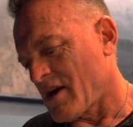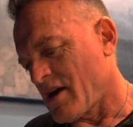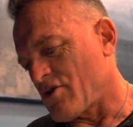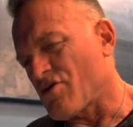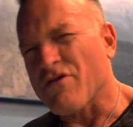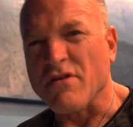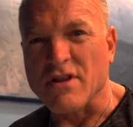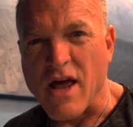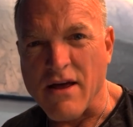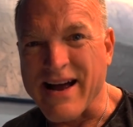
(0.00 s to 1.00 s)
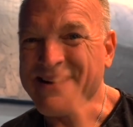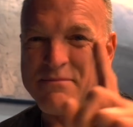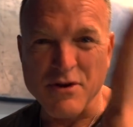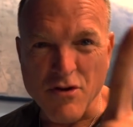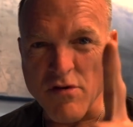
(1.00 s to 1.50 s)
And you know, there's a lot, I'm
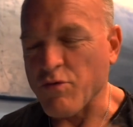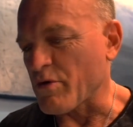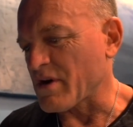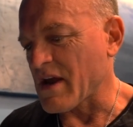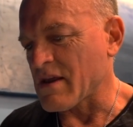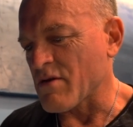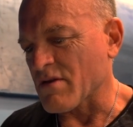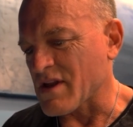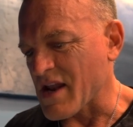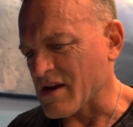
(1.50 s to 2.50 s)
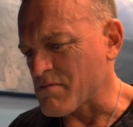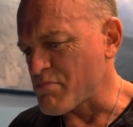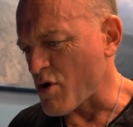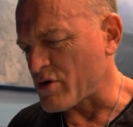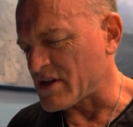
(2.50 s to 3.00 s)
gonna use the word again, there's a lot of
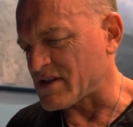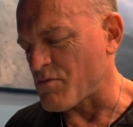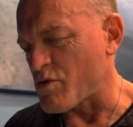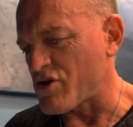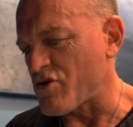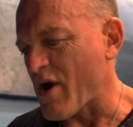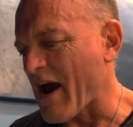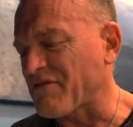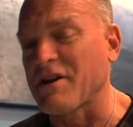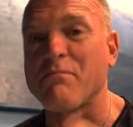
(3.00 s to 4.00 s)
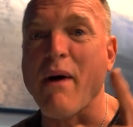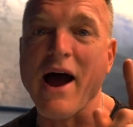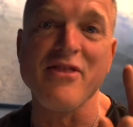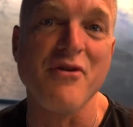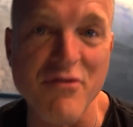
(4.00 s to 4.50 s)
components, and when you have to
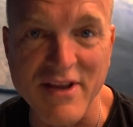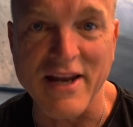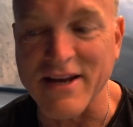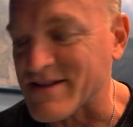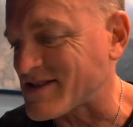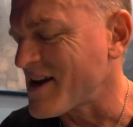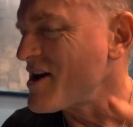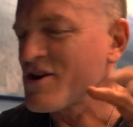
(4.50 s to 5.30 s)
buy those tickets,